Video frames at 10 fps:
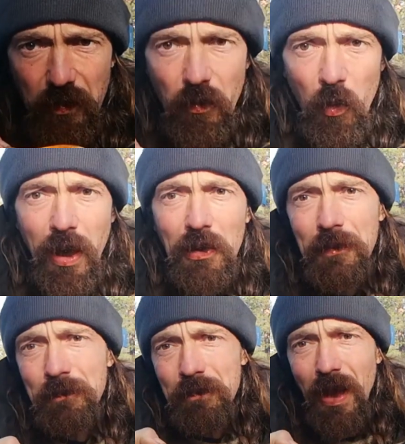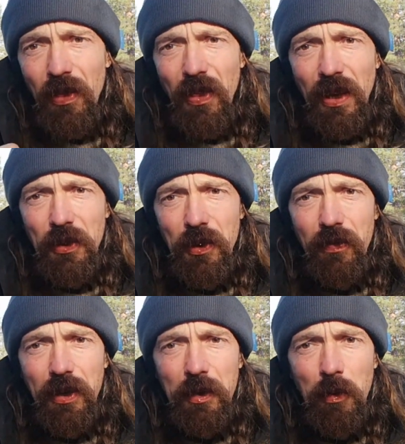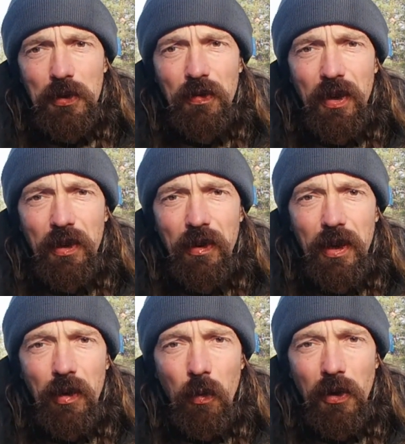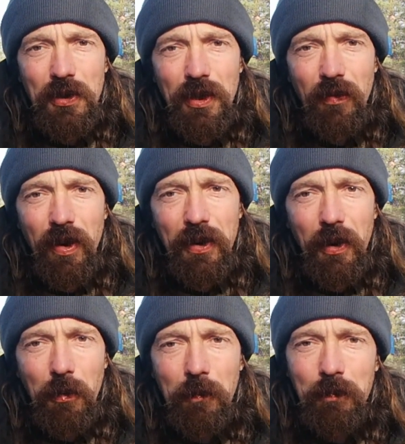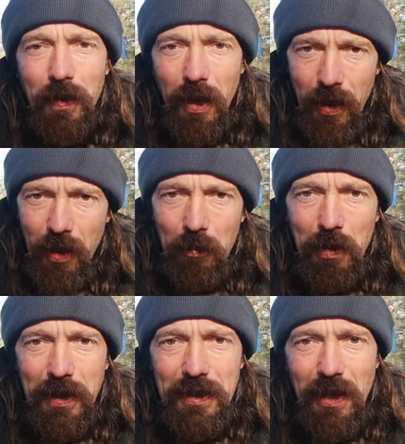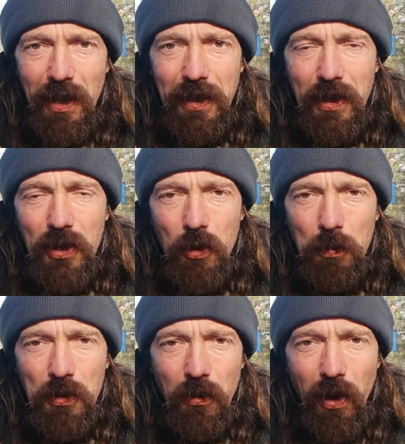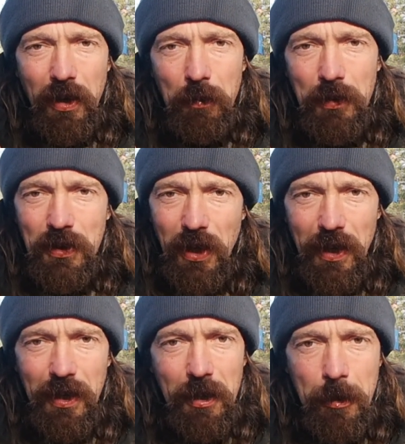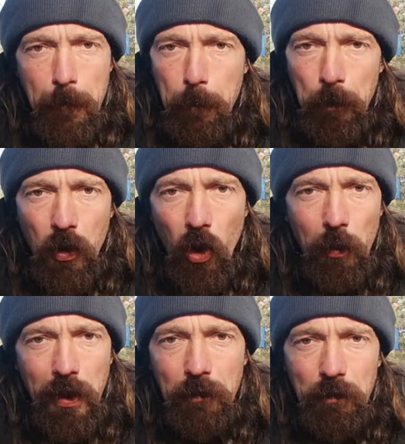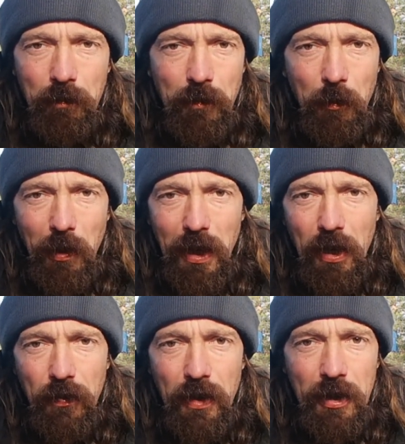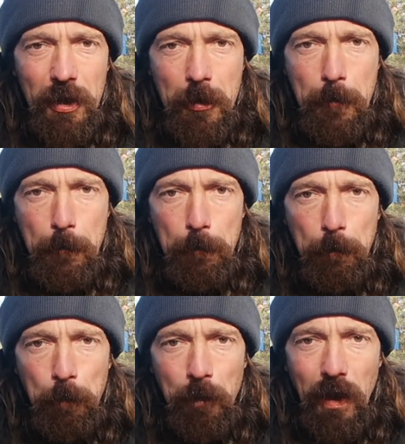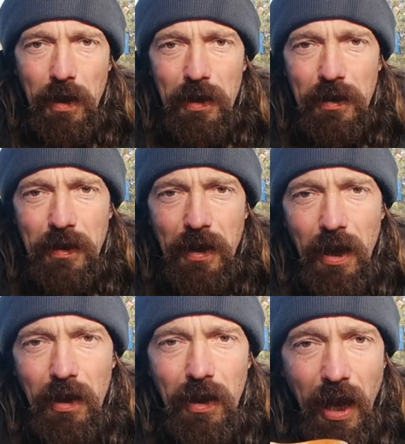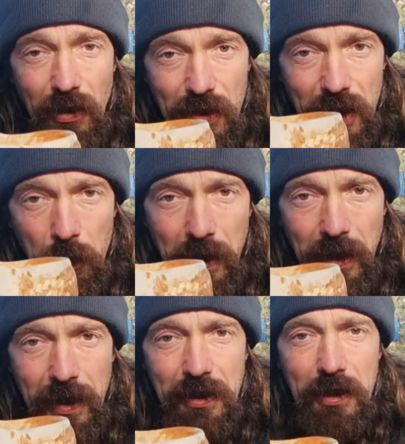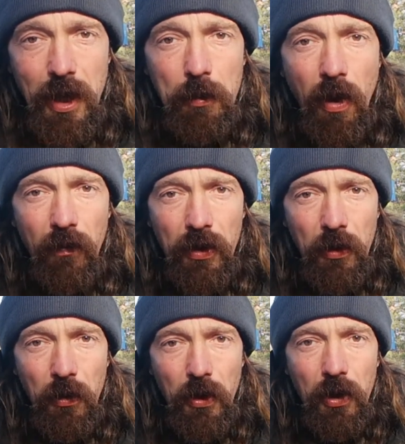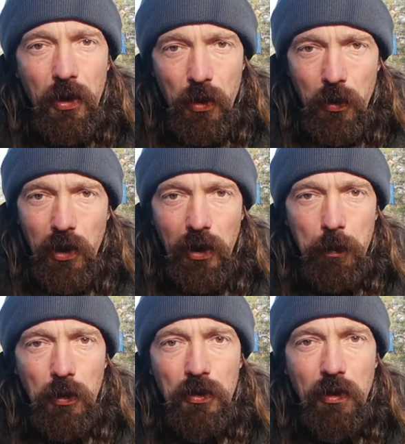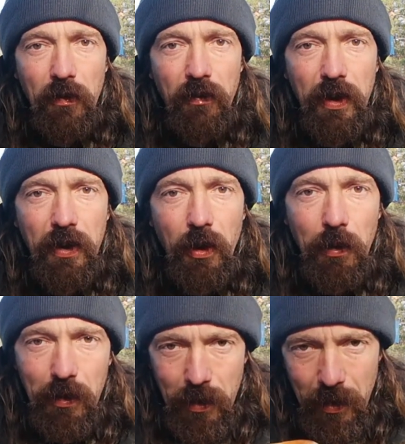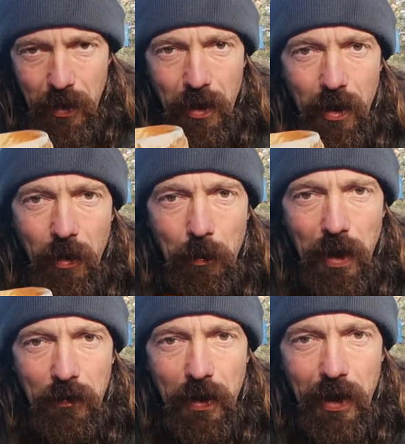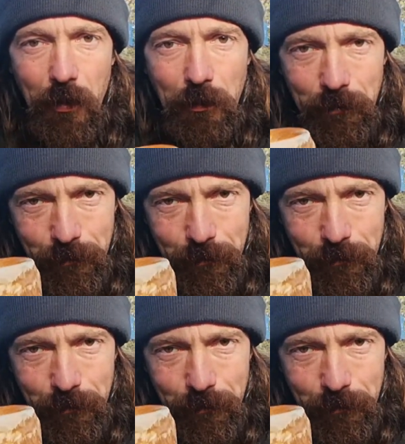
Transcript: Well, thank you very much for watching the video. Please like, subscribe, share, comment, whatever, and I'll see you again next time for another Kookily Bushcraft video. Bye for now.